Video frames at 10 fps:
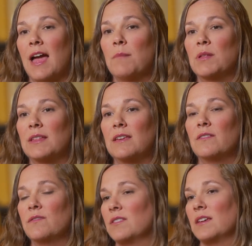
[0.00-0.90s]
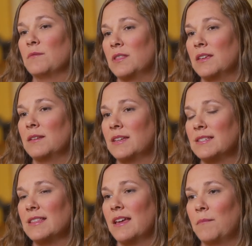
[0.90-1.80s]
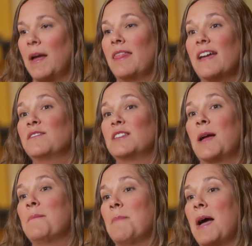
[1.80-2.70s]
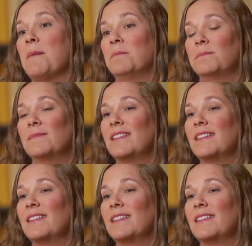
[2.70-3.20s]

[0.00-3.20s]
"I believe that within my lifetime, Mom,